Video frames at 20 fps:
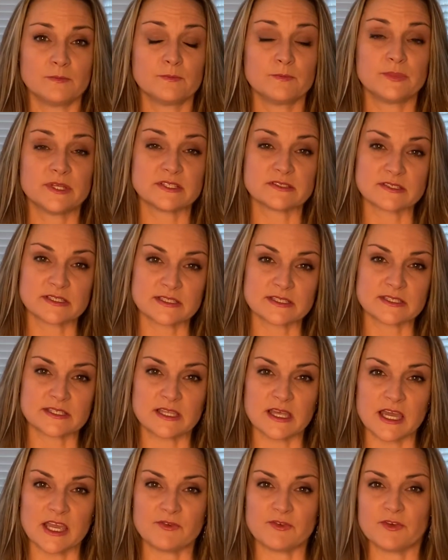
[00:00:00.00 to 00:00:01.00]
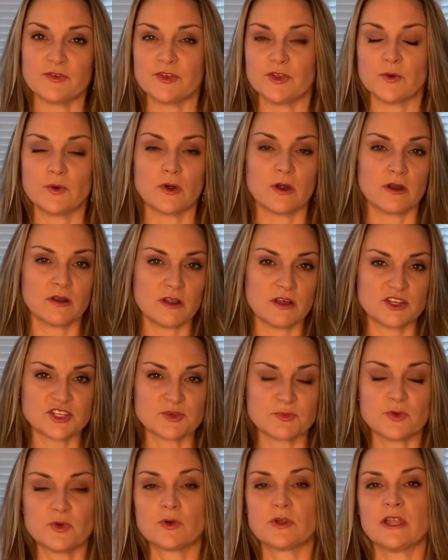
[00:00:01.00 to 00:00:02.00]
business life, if you are an
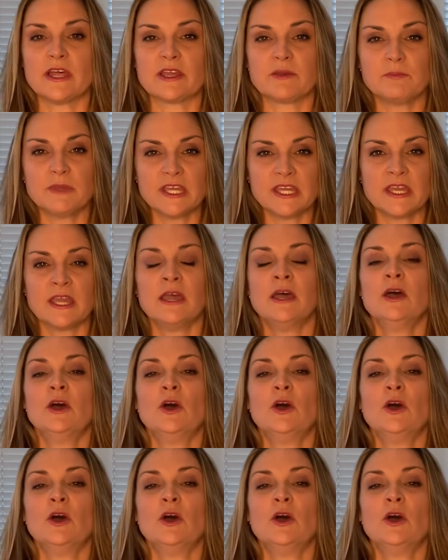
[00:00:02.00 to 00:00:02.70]
entrepreneur like me,